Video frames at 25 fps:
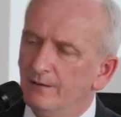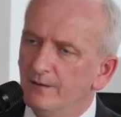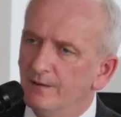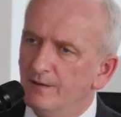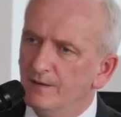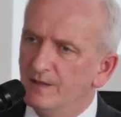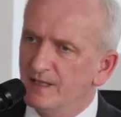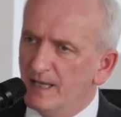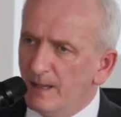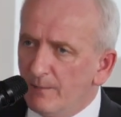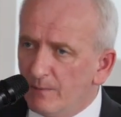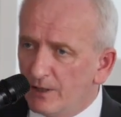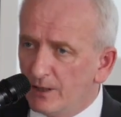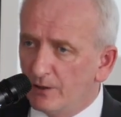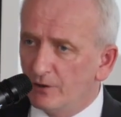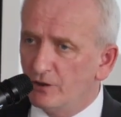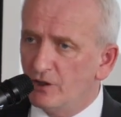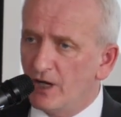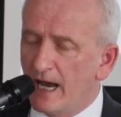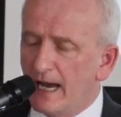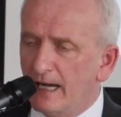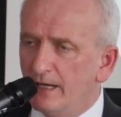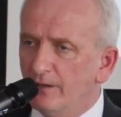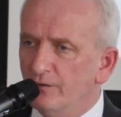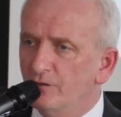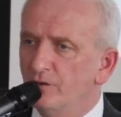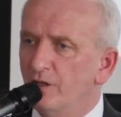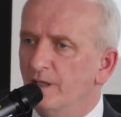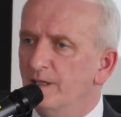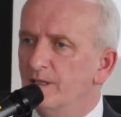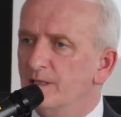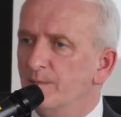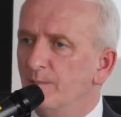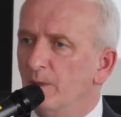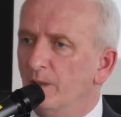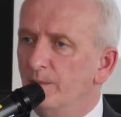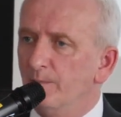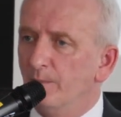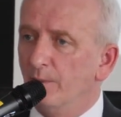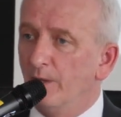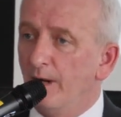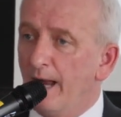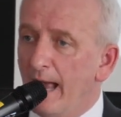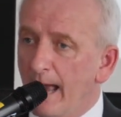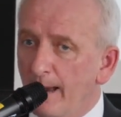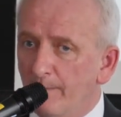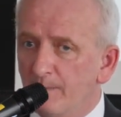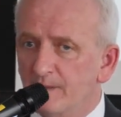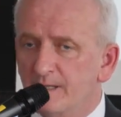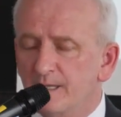similar challenges, but
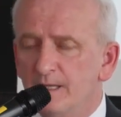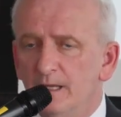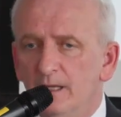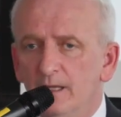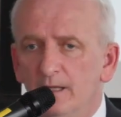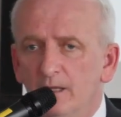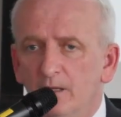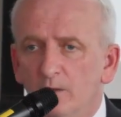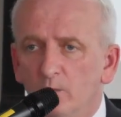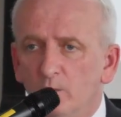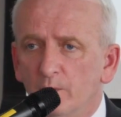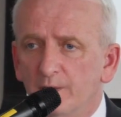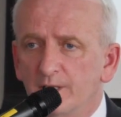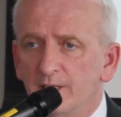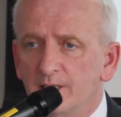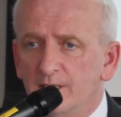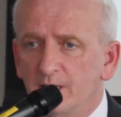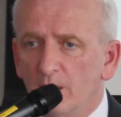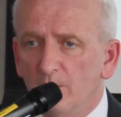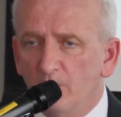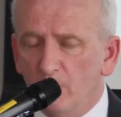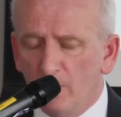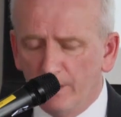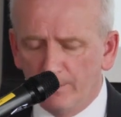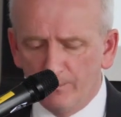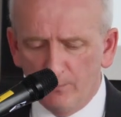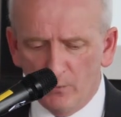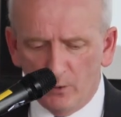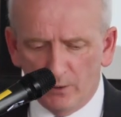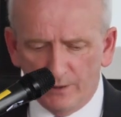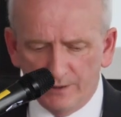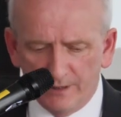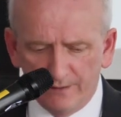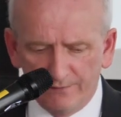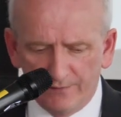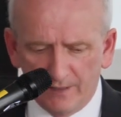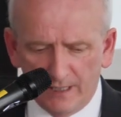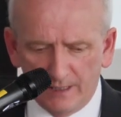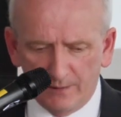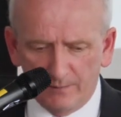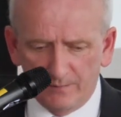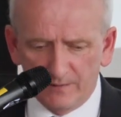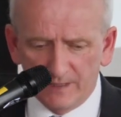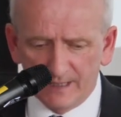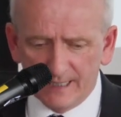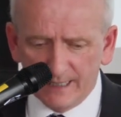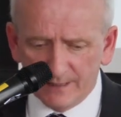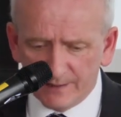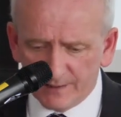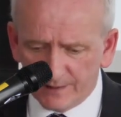perhaps with a somewhat more developed
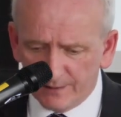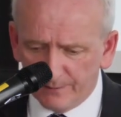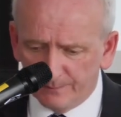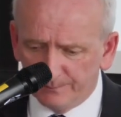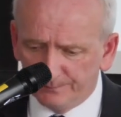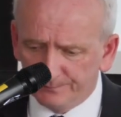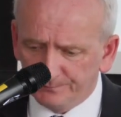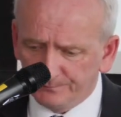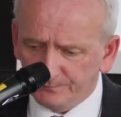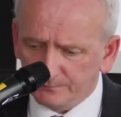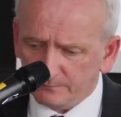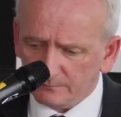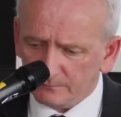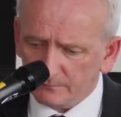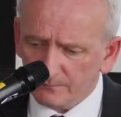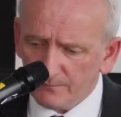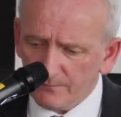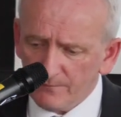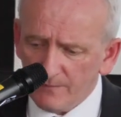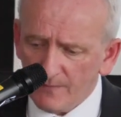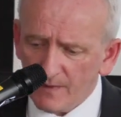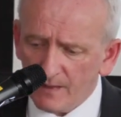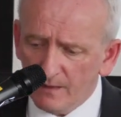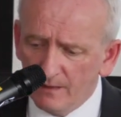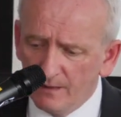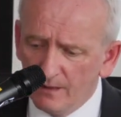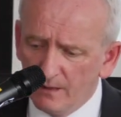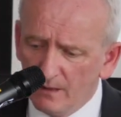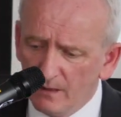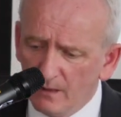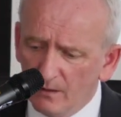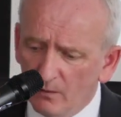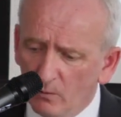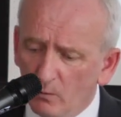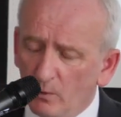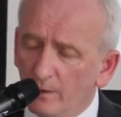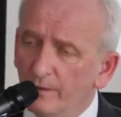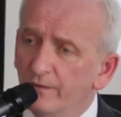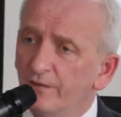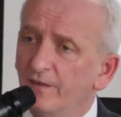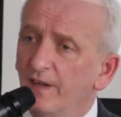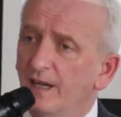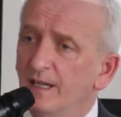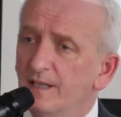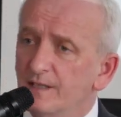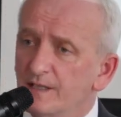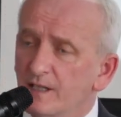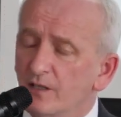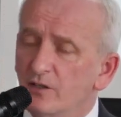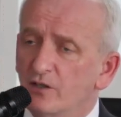system. One of the
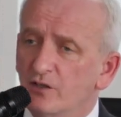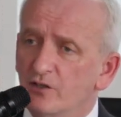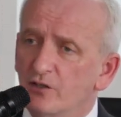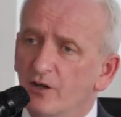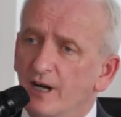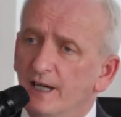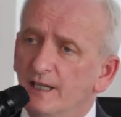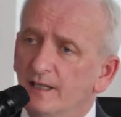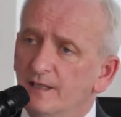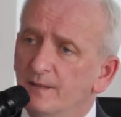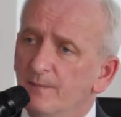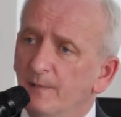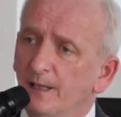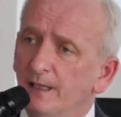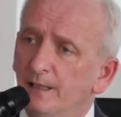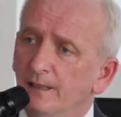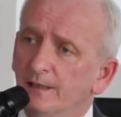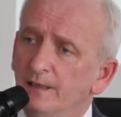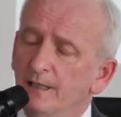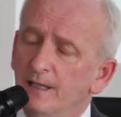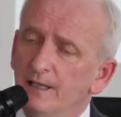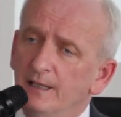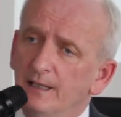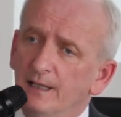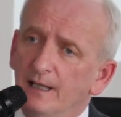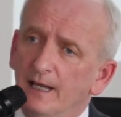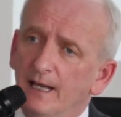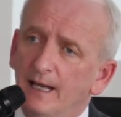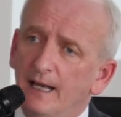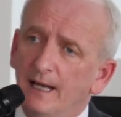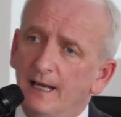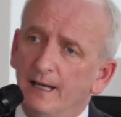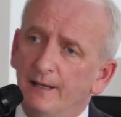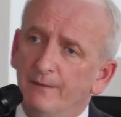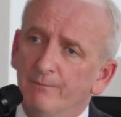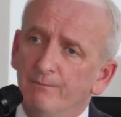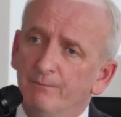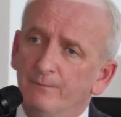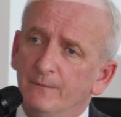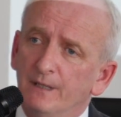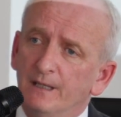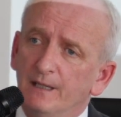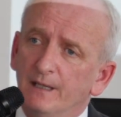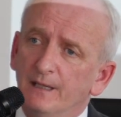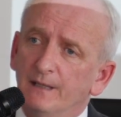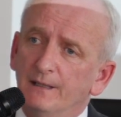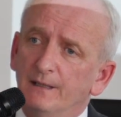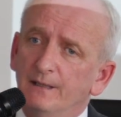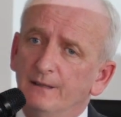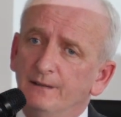things that strikes me,
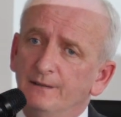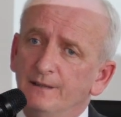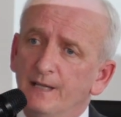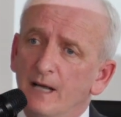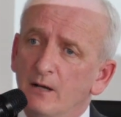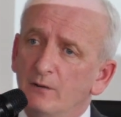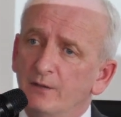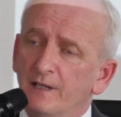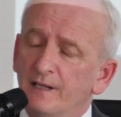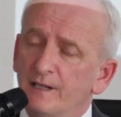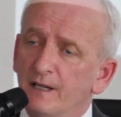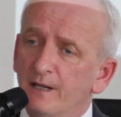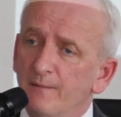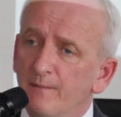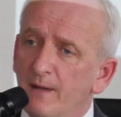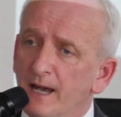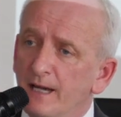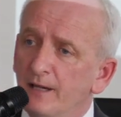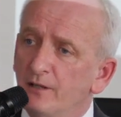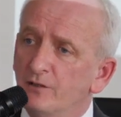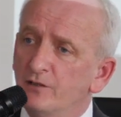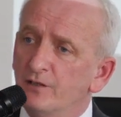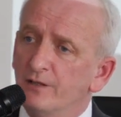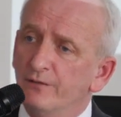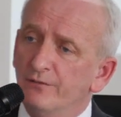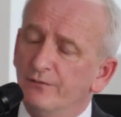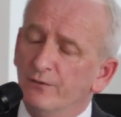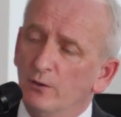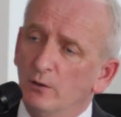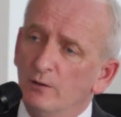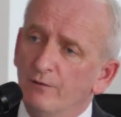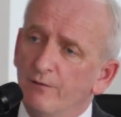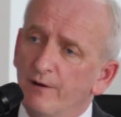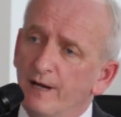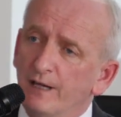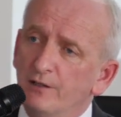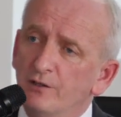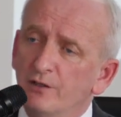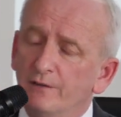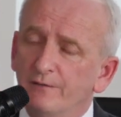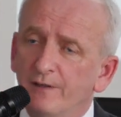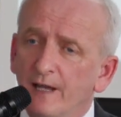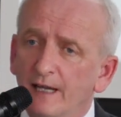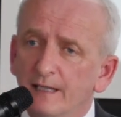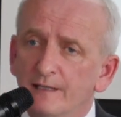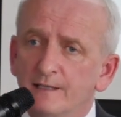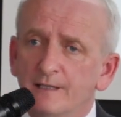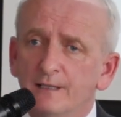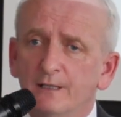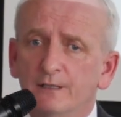now that I manage the full range of
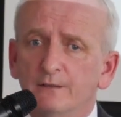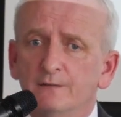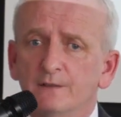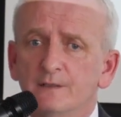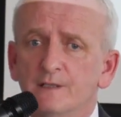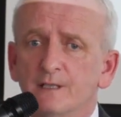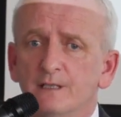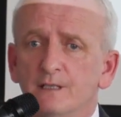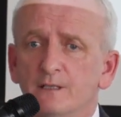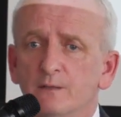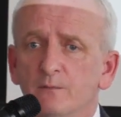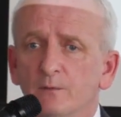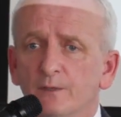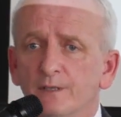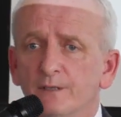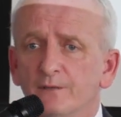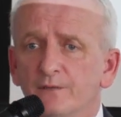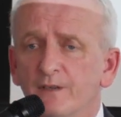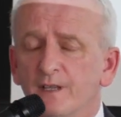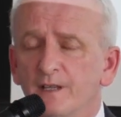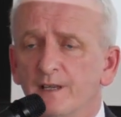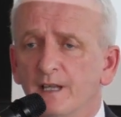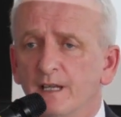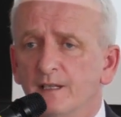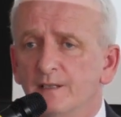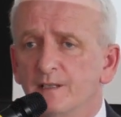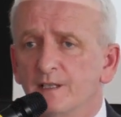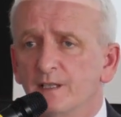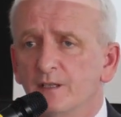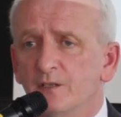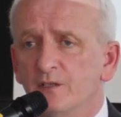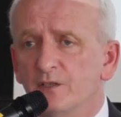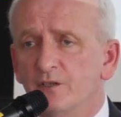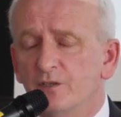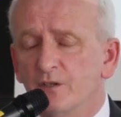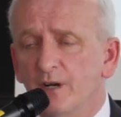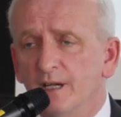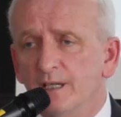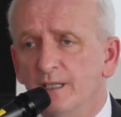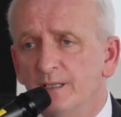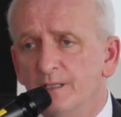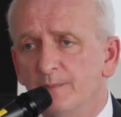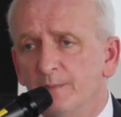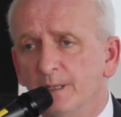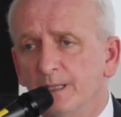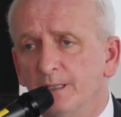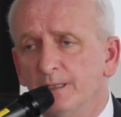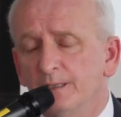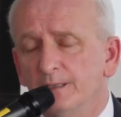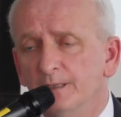health services, one of the things that strikes
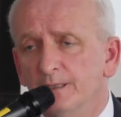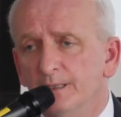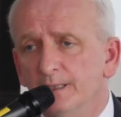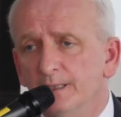me